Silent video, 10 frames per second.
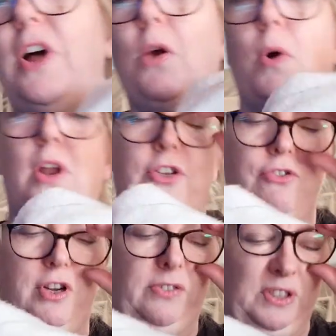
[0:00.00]
I quite like
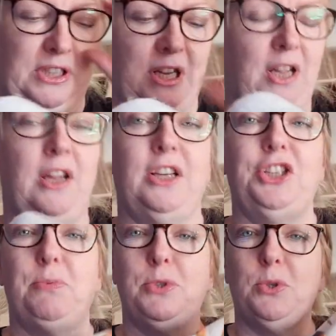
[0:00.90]
giraffes. I
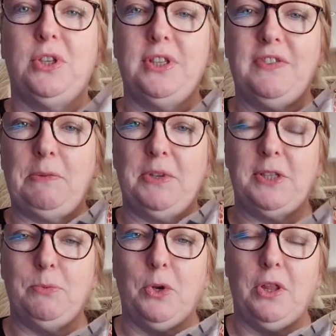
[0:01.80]
showed my daughter this fabric
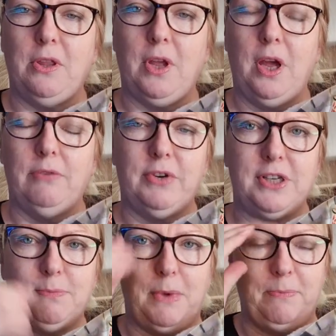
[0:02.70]
this morning,
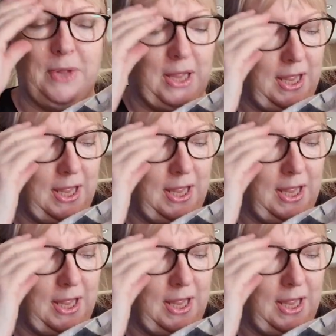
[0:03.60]
Freddie's mum.